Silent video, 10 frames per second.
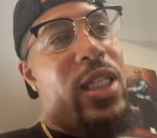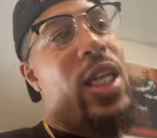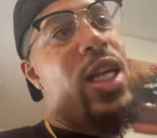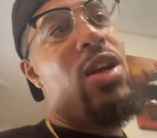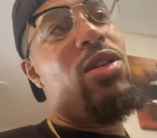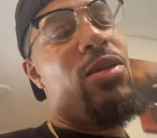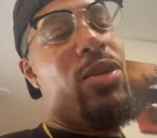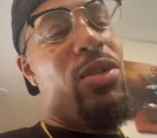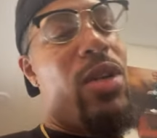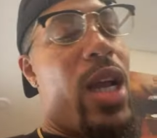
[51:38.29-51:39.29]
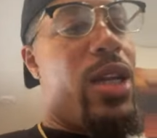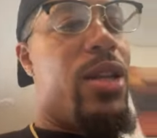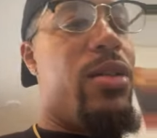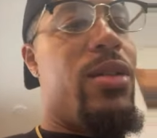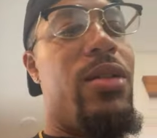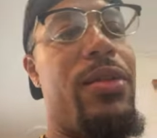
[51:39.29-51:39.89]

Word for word: Said, go do what you gotta do.